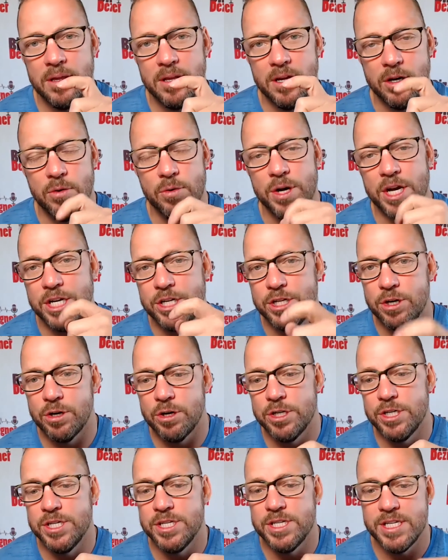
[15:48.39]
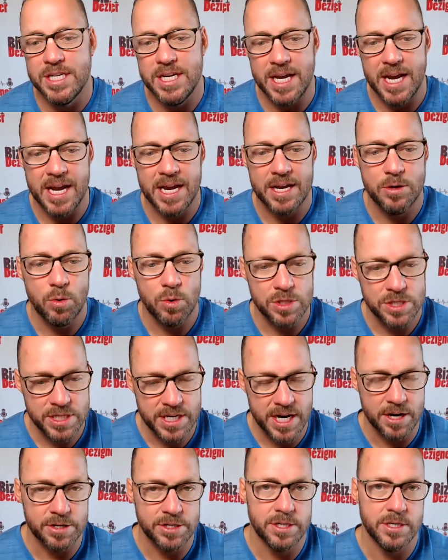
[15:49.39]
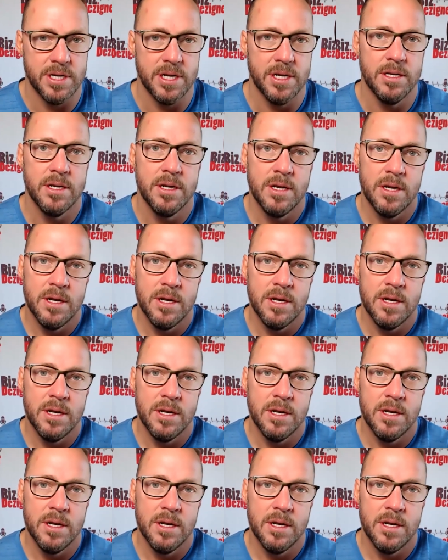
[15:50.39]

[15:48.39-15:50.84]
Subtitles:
that creates urgency and or scarcity,